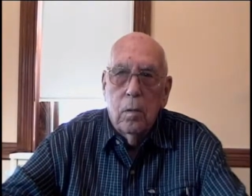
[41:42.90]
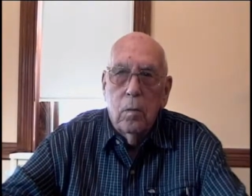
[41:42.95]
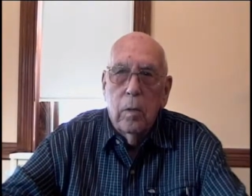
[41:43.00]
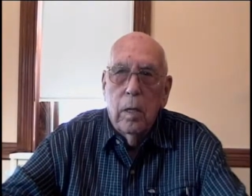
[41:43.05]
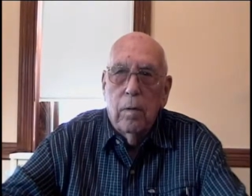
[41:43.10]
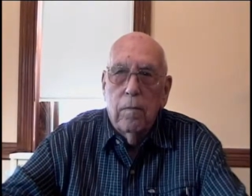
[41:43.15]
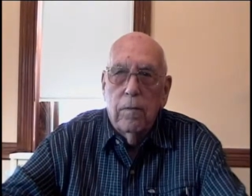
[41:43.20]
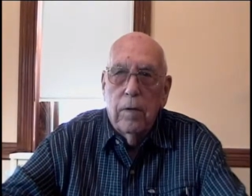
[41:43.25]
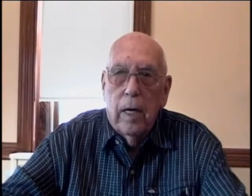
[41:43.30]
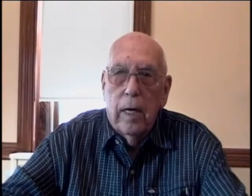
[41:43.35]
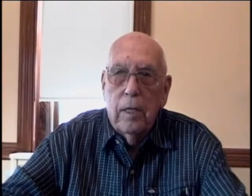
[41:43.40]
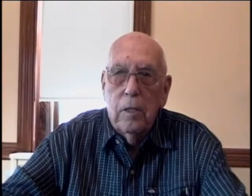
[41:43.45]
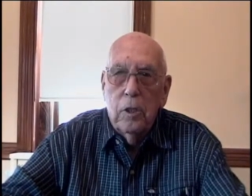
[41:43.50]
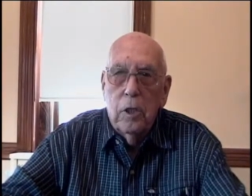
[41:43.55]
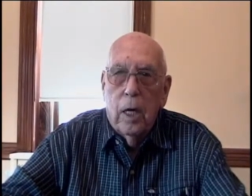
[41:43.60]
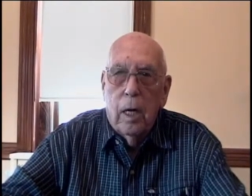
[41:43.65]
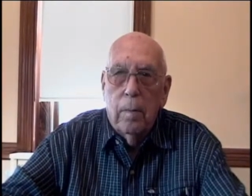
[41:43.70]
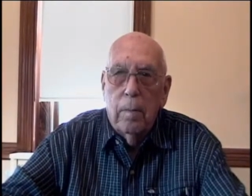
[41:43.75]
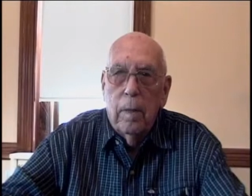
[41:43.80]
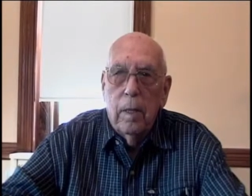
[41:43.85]
real fine
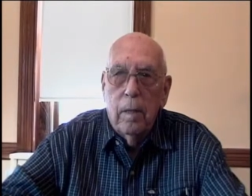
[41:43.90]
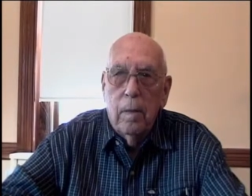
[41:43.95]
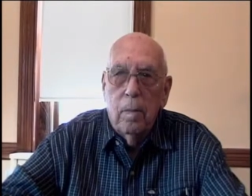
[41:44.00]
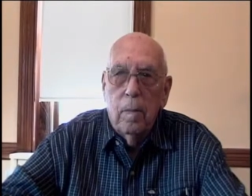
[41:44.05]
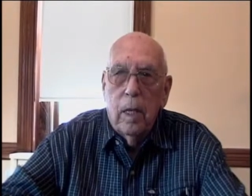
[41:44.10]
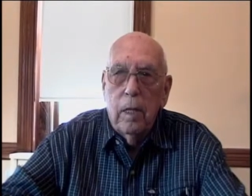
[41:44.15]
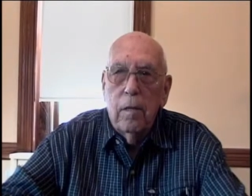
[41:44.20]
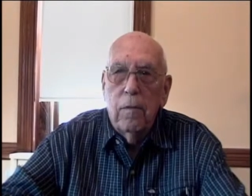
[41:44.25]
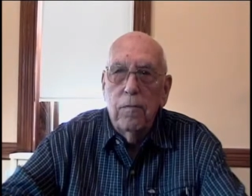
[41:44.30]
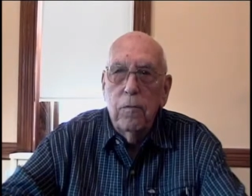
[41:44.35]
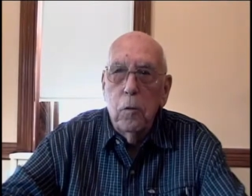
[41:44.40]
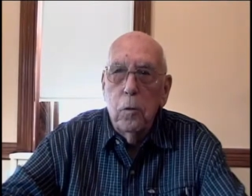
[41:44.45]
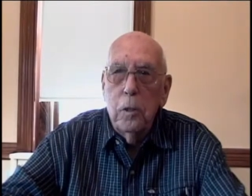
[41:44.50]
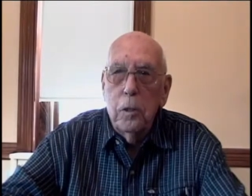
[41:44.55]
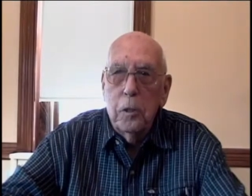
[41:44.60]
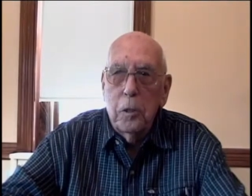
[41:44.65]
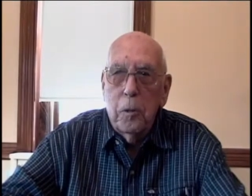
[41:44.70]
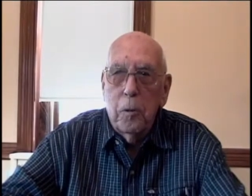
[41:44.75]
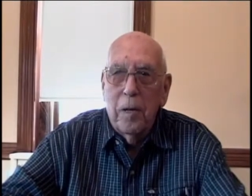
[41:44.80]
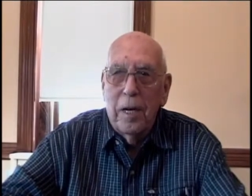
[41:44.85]
job. Yes. And the food
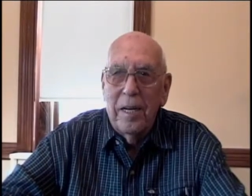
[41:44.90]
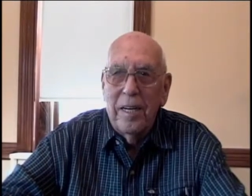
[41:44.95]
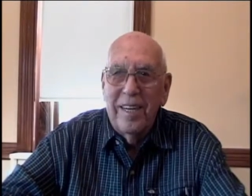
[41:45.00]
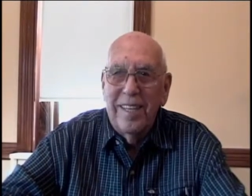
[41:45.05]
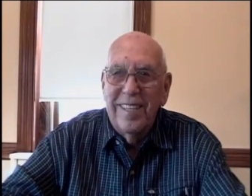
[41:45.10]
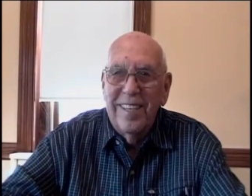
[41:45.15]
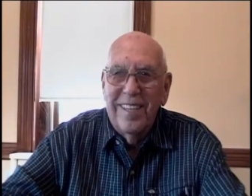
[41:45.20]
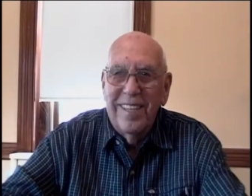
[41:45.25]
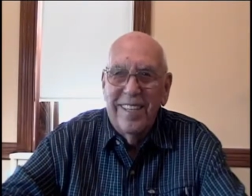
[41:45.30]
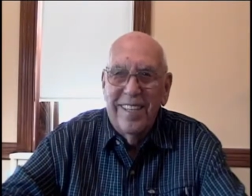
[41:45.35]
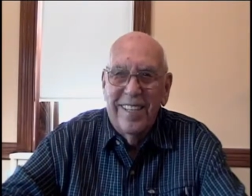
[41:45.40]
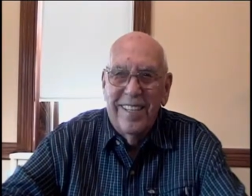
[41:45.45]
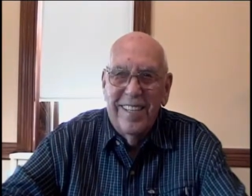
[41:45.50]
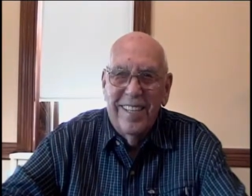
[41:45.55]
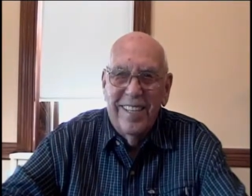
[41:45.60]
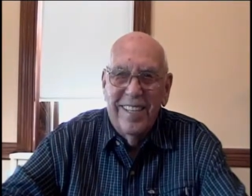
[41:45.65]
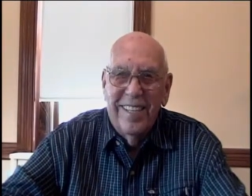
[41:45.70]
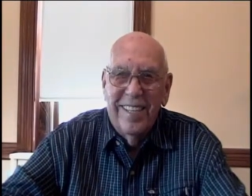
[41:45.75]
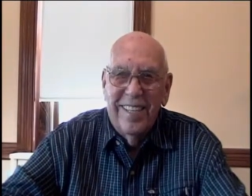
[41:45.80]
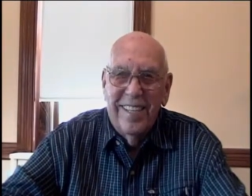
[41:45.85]
is great. Oh, it
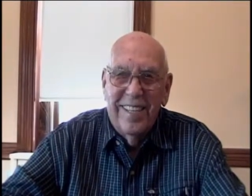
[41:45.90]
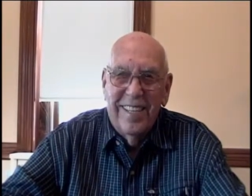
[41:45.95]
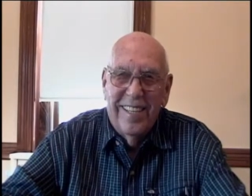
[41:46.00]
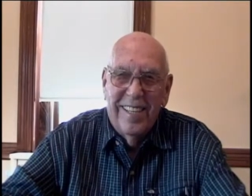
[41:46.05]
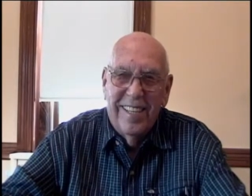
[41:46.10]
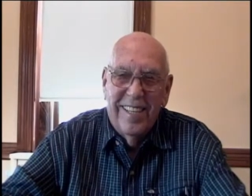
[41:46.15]
is.